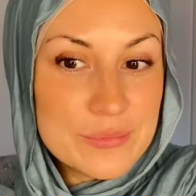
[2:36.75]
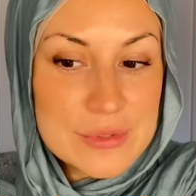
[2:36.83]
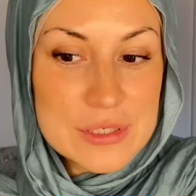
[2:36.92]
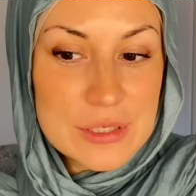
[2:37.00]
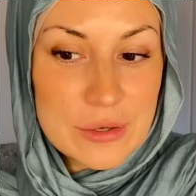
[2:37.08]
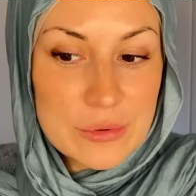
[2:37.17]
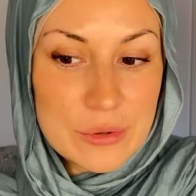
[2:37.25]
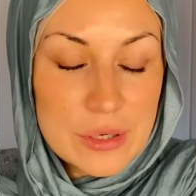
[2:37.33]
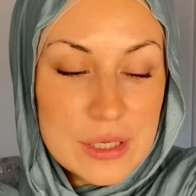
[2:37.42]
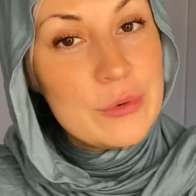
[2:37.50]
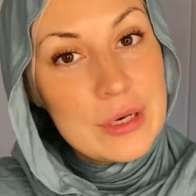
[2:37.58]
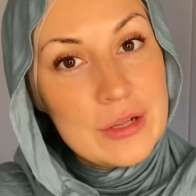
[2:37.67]
So
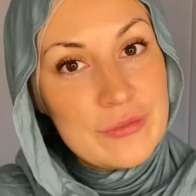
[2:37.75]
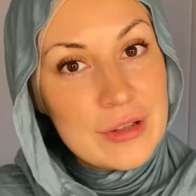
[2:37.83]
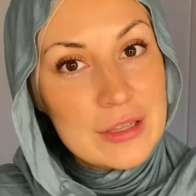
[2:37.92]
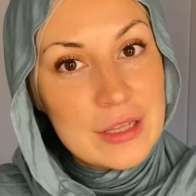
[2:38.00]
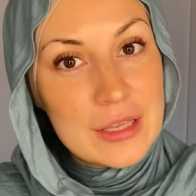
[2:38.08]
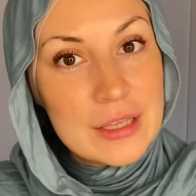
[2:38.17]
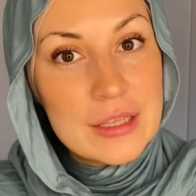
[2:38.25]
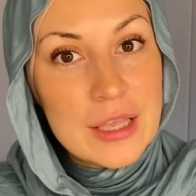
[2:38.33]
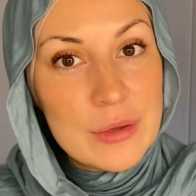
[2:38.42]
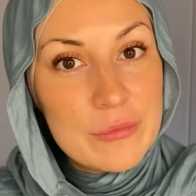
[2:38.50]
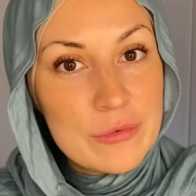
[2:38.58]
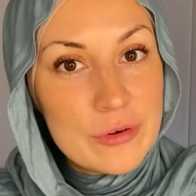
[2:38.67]
I really felt like it
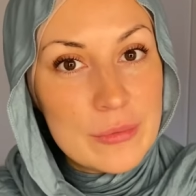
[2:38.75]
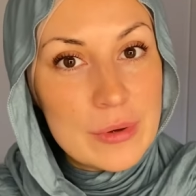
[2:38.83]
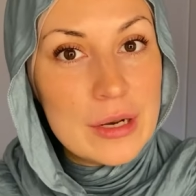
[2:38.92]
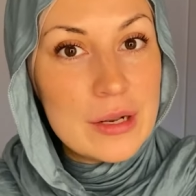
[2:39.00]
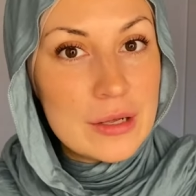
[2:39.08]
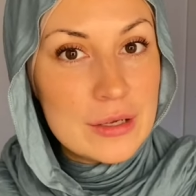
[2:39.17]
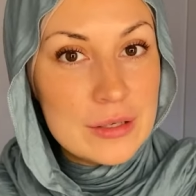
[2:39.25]
came from Allah.